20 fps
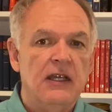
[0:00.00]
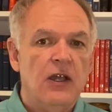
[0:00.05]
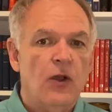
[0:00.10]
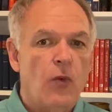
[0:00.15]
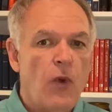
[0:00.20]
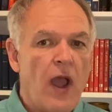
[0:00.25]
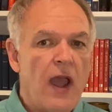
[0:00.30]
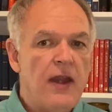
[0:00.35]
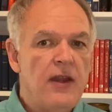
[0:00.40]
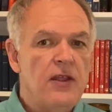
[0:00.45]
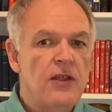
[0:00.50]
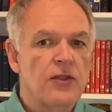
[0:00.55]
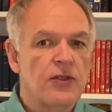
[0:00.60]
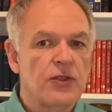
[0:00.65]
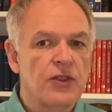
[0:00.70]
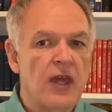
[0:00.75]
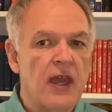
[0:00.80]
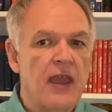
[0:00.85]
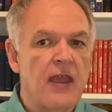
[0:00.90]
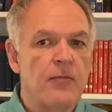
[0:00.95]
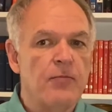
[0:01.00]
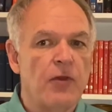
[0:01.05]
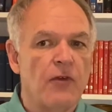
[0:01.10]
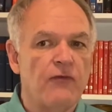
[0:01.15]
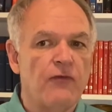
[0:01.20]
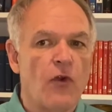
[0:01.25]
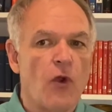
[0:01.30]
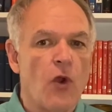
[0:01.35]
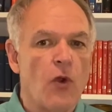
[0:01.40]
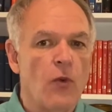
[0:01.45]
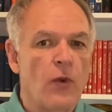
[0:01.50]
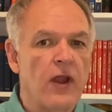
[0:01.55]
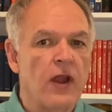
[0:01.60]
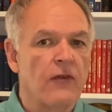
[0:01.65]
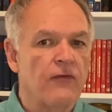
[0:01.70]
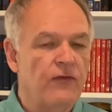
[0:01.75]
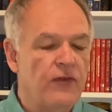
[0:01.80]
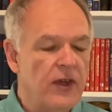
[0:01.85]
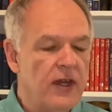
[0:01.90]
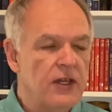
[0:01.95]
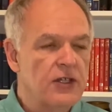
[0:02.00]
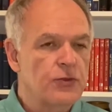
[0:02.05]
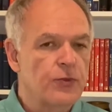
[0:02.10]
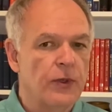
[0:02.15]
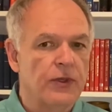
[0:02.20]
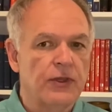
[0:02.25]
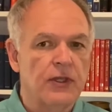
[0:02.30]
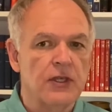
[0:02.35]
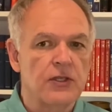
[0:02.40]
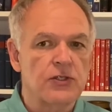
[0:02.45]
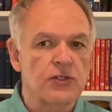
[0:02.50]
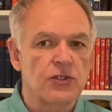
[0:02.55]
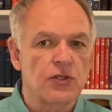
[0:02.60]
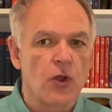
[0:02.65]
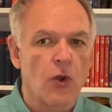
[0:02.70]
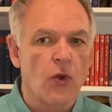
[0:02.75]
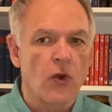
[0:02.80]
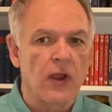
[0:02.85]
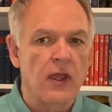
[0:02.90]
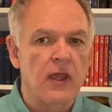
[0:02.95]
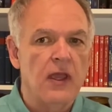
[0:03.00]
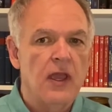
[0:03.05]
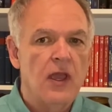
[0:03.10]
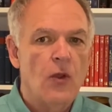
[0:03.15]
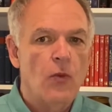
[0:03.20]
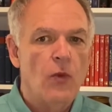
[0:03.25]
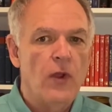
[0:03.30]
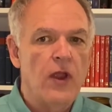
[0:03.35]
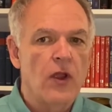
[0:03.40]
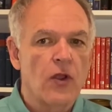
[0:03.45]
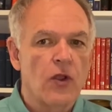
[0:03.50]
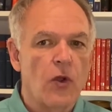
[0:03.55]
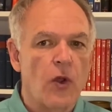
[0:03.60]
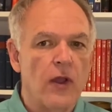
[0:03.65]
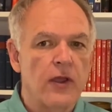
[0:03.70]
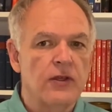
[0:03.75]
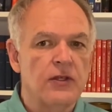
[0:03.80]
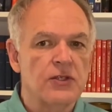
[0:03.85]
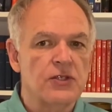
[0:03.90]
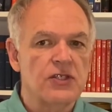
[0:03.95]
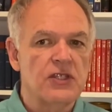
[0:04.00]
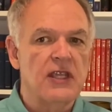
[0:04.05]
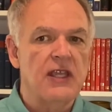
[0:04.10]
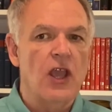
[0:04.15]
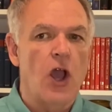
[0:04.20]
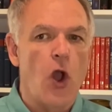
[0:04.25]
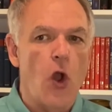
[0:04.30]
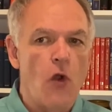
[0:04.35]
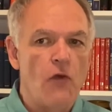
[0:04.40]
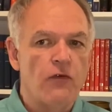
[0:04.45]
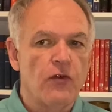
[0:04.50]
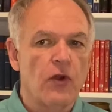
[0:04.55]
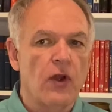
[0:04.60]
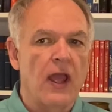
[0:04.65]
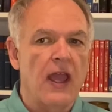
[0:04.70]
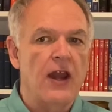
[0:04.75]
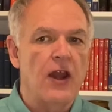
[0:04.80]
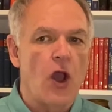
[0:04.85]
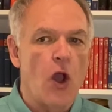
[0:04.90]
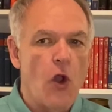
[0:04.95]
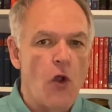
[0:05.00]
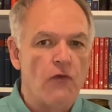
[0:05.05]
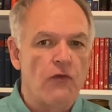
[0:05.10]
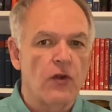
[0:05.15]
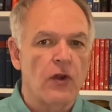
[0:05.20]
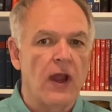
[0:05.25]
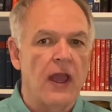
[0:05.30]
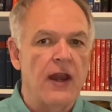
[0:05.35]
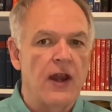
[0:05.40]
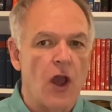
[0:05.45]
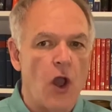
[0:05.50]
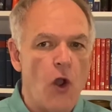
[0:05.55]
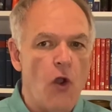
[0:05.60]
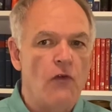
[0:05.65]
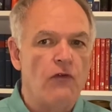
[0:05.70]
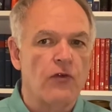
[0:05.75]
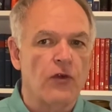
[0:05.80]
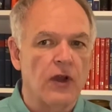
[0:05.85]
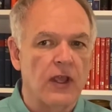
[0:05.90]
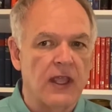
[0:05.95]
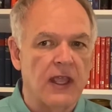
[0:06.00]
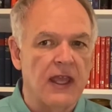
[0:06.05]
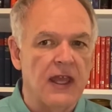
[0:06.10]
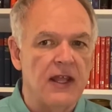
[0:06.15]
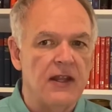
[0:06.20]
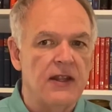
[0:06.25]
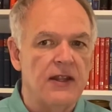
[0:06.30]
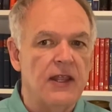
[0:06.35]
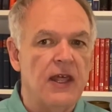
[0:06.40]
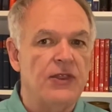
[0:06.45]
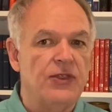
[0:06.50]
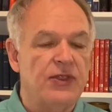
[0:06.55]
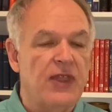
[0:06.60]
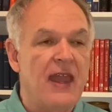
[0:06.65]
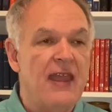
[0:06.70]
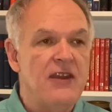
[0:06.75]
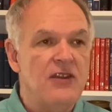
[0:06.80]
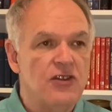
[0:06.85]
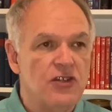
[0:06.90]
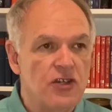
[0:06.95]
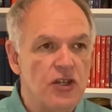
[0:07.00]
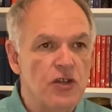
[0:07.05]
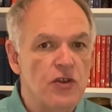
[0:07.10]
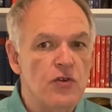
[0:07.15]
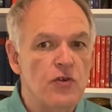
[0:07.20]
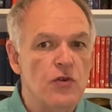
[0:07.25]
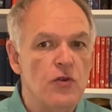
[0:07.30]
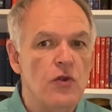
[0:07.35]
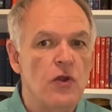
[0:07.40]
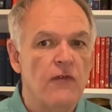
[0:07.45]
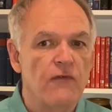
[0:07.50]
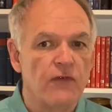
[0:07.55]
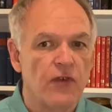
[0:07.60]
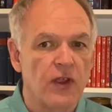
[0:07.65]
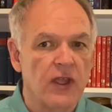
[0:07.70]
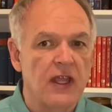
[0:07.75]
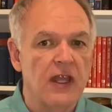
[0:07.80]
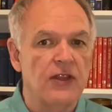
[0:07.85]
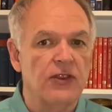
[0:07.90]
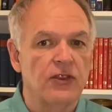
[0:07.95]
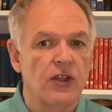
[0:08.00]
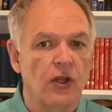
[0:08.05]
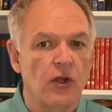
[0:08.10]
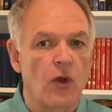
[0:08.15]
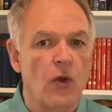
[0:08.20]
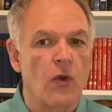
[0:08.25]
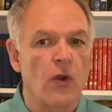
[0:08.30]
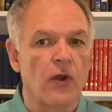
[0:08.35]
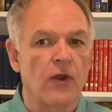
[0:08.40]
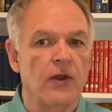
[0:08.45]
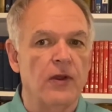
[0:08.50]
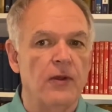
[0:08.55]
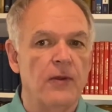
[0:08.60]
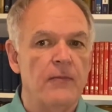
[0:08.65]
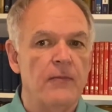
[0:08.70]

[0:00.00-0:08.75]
Why do you think before we are finished with this story, we are going to see over and over and over again that they do forget the Lord?